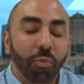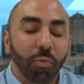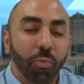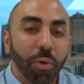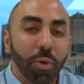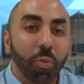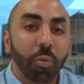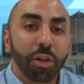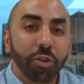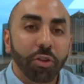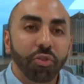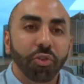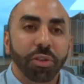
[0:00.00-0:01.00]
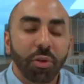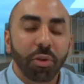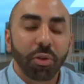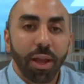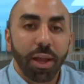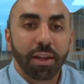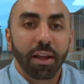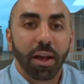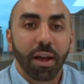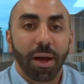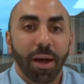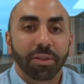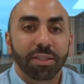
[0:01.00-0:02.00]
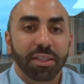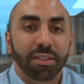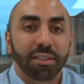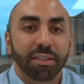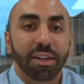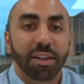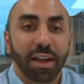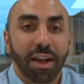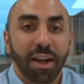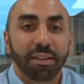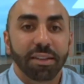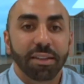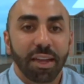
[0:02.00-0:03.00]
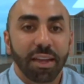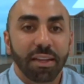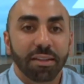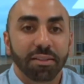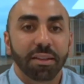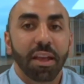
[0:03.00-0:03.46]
we'll usually wait about 60 to 90 days